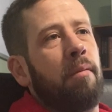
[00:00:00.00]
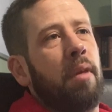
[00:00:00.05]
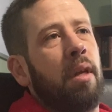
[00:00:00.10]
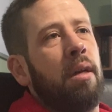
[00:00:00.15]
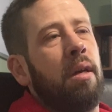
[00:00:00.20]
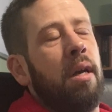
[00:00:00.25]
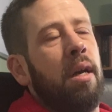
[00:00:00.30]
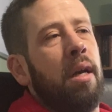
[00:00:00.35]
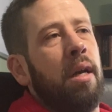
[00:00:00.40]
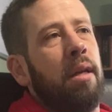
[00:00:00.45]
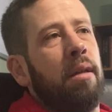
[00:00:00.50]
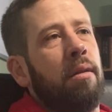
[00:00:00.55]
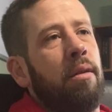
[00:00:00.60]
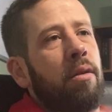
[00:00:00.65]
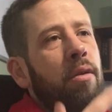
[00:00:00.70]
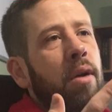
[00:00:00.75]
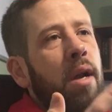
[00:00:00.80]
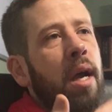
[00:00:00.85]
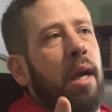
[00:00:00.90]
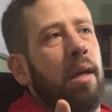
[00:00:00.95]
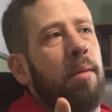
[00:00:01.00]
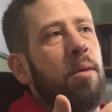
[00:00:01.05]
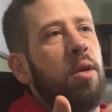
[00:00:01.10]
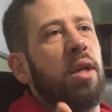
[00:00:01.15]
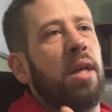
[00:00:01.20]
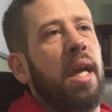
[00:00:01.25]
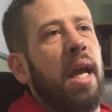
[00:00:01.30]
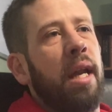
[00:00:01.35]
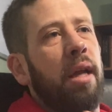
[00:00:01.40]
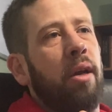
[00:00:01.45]
And they're not
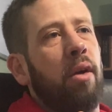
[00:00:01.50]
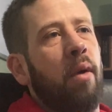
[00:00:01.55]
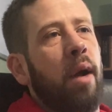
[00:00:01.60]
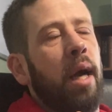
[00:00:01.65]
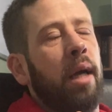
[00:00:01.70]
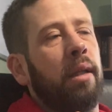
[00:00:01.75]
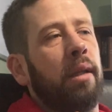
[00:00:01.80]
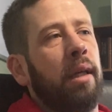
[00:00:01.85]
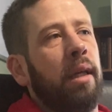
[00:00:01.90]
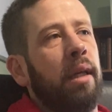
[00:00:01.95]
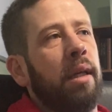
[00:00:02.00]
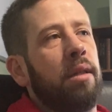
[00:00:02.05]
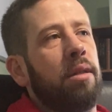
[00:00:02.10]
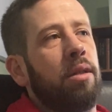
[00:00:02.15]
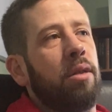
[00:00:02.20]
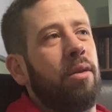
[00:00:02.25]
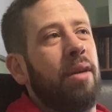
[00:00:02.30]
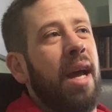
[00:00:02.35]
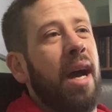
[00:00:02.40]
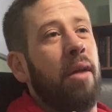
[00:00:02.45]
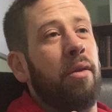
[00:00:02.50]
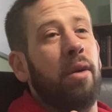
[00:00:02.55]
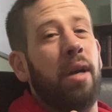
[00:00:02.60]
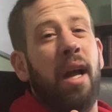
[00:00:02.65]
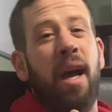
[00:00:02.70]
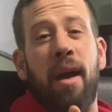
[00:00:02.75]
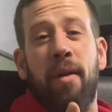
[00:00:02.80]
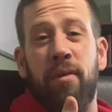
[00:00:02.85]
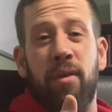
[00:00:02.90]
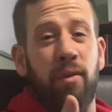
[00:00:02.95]
communicating correctly, and so now they're not
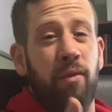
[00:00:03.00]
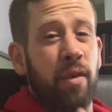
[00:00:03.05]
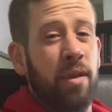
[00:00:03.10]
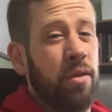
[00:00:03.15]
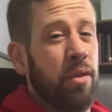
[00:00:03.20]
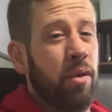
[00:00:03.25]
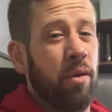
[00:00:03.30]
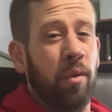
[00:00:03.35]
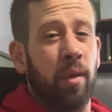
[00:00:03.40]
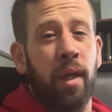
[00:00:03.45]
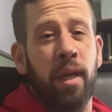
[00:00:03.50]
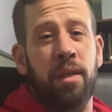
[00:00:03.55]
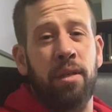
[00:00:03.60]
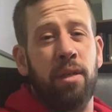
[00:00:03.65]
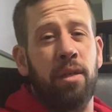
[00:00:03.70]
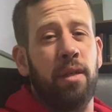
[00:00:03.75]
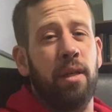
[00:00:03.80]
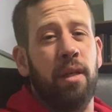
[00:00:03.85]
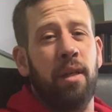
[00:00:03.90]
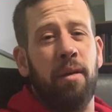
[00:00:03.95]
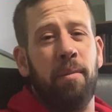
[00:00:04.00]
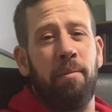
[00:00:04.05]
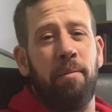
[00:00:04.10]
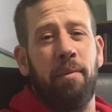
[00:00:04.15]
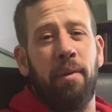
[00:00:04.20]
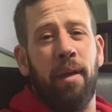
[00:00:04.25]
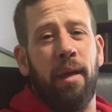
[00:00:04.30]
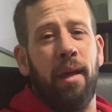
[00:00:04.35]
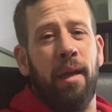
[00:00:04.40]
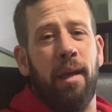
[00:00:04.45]
having a physical
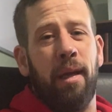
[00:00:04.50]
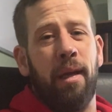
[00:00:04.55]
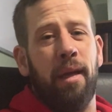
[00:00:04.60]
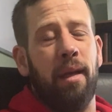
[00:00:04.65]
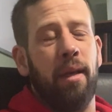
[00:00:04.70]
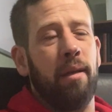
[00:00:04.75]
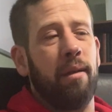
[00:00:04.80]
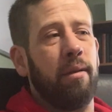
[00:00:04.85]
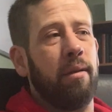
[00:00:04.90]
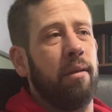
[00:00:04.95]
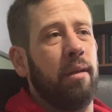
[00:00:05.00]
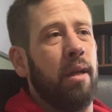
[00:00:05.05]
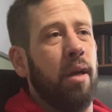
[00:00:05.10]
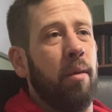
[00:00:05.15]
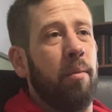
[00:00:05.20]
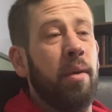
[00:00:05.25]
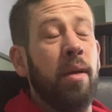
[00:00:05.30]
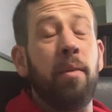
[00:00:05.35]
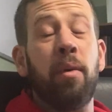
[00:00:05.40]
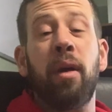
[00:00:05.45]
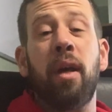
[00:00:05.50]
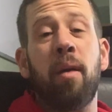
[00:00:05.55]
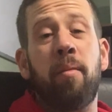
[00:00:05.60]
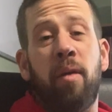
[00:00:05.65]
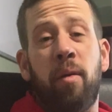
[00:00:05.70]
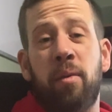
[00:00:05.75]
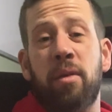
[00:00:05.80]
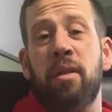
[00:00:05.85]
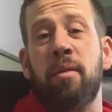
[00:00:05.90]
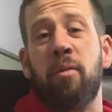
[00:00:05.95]
relationship. And people come
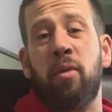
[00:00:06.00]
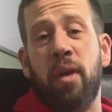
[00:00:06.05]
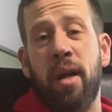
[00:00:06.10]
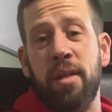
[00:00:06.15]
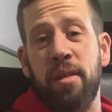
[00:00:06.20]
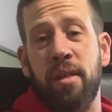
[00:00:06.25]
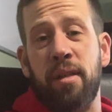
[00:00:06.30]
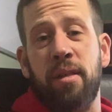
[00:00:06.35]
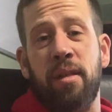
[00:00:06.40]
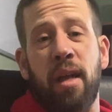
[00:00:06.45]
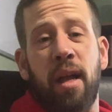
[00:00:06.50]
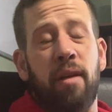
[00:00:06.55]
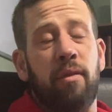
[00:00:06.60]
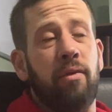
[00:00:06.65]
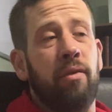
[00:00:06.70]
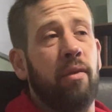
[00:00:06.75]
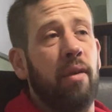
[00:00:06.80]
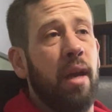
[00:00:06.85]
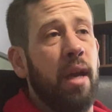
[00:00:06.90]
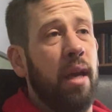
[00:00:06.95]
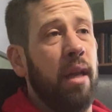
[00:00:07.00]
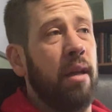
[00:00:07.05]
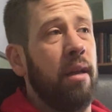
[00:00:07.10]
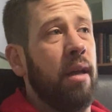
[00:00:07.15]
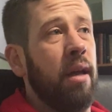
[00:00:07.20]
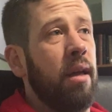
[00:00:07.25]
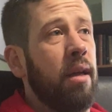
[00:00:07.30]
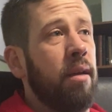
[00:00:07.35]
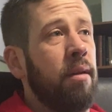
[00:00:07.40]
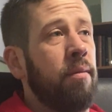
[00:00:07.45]
in with some crazy stuff,
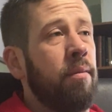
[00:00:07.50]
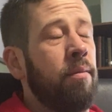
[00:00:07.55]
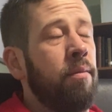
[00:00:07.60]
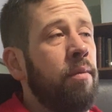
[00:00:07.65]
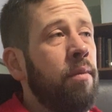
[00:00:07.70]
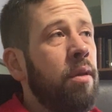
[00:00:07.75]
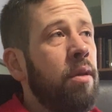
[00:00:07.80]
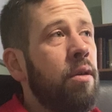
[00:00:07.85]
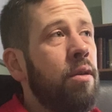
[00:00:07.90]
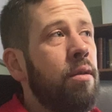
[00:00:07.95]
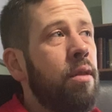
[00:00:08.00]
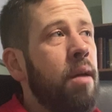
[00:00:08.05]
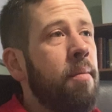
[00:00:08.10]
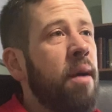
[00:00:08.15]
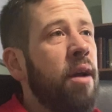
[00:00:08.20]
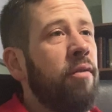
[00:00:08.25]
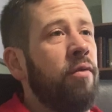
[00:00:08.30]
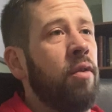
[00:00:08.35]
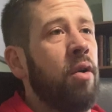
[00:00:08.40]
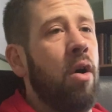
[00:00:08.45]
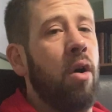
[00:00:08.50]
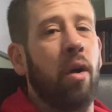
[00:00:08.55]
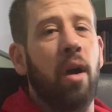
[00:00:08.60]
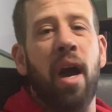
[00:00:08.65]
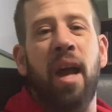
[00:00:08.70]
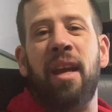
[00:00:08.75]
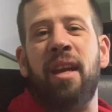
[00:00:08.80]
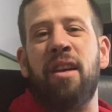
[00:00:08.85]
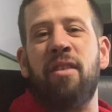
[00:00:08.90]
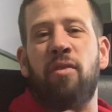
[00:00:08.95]
and they might feel all
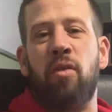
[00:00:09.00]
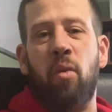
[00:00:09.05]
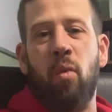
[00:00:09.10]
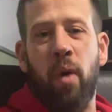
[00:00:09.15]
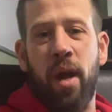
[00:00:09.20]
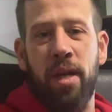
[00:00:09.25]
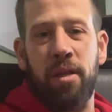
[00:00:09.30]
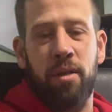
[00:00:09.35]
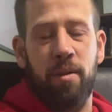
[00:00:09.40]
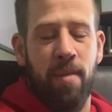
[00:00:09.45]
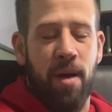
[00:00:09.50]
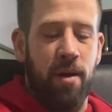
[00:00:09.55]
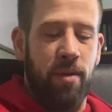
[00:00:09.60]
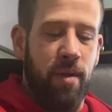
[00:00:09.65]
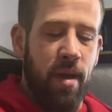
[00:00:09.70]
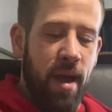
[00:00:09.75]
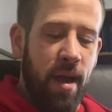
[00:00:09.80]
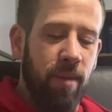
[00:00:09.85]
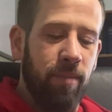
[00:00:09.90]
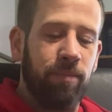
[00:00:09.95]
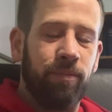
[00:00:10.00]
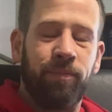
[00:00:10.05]
kind of different ways about that.